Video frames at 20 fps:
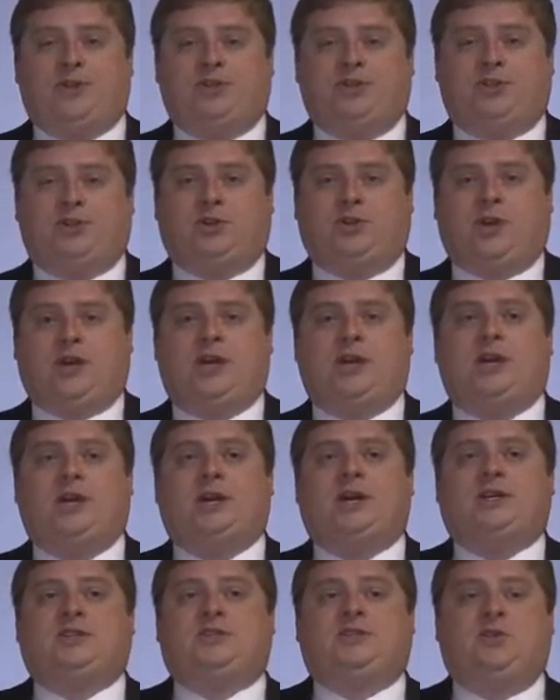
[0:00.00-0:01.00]
the jury
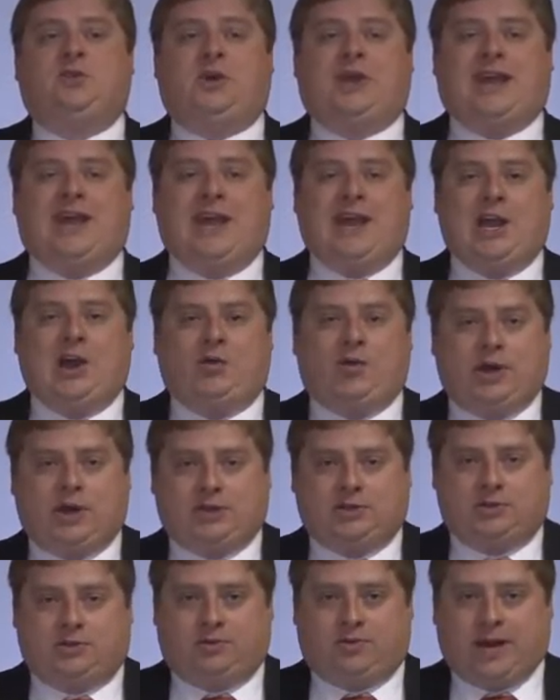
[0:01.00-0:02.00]
to
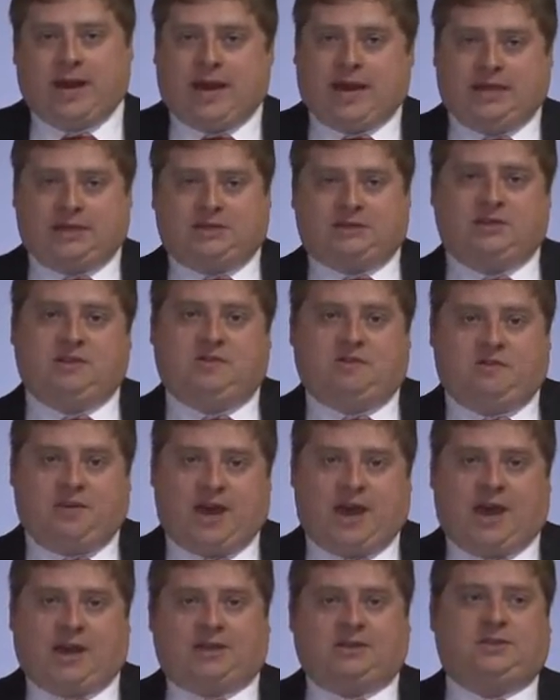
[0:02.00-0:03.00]
characterize the
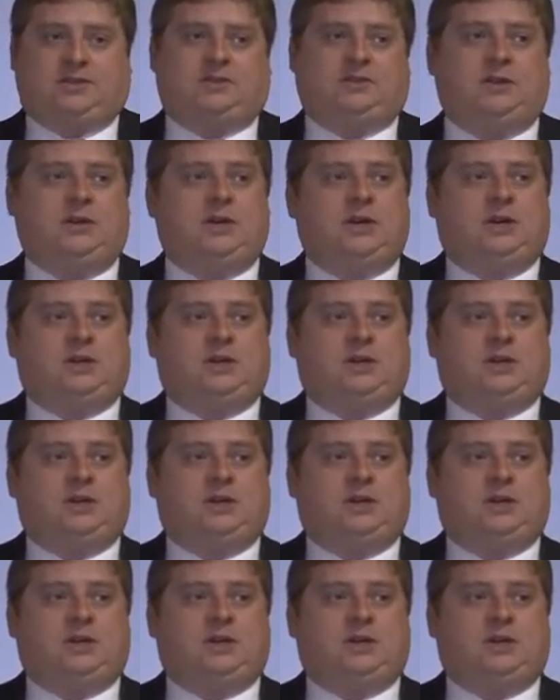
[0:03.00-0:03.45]
facts.